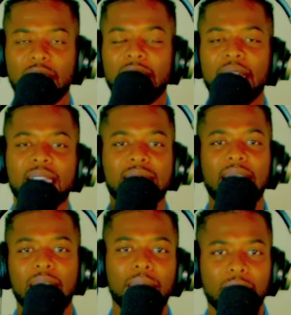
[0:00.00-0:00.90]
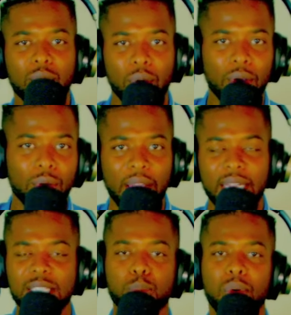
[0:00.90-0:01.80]
Your kids there and they're grown
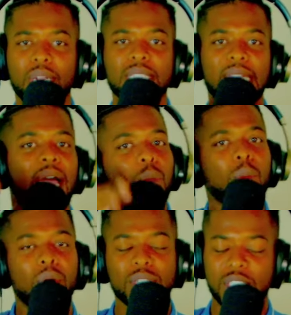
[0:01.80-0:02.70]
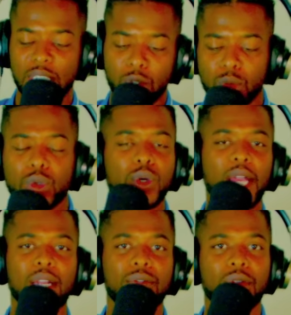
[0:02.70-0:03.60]
at this point in time. We want to see you do an
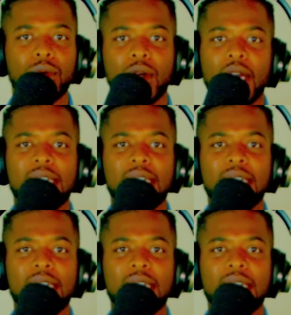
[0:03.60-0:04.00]
interview.